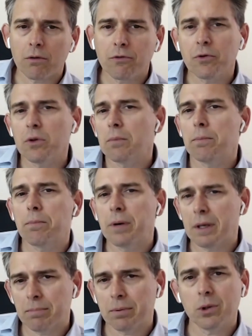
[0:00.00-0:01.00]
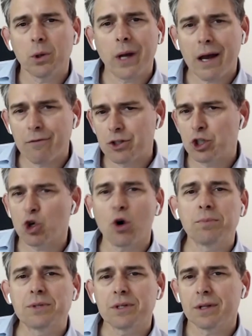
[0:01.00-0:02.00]
for the people who have
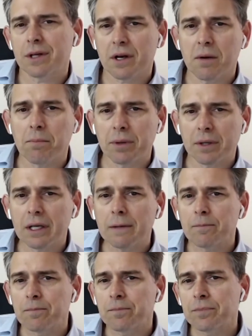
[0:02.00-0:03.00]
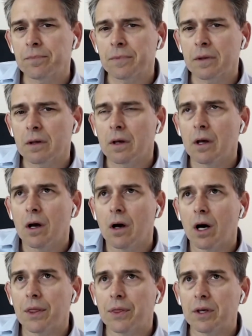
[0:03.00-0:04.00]
jobs in the company.
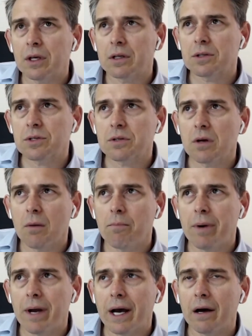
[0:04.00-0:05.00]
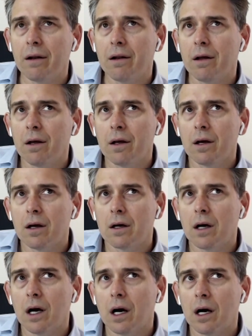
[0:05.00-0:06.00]
I think it's about
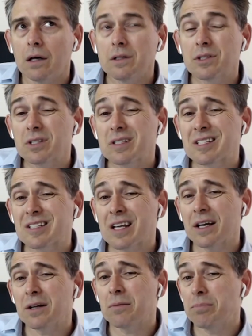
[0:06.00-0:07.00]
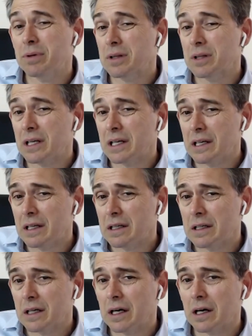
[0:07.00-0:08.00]
sustainability
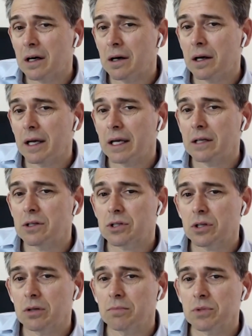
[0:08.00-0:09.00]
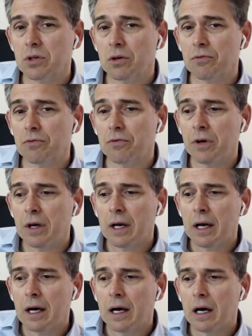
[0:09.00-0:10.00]
in terms of
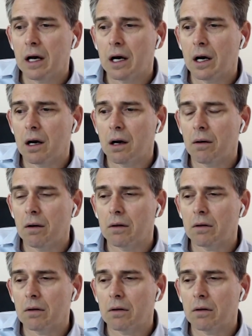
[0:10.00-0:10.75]
not